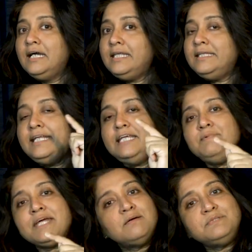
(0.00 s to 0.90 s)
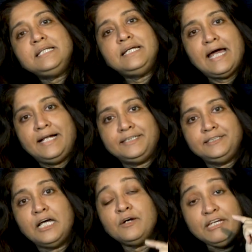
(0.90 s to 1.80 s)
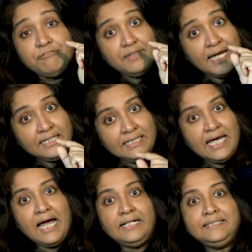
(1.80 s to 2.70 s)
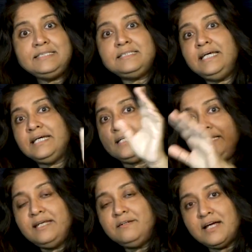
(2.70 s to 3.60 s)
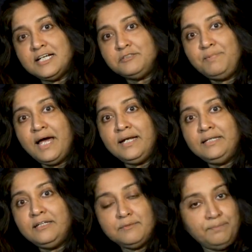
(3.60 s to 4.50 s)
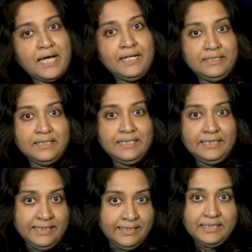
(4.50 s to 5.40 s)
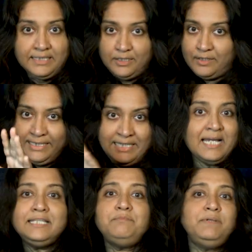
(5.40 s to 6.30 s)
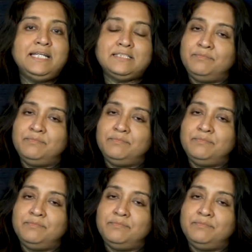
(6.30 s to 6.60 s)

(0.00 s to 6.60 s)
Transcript: Then he becomes an adult. Now, if that adult is taken and transplanted in England or any other place,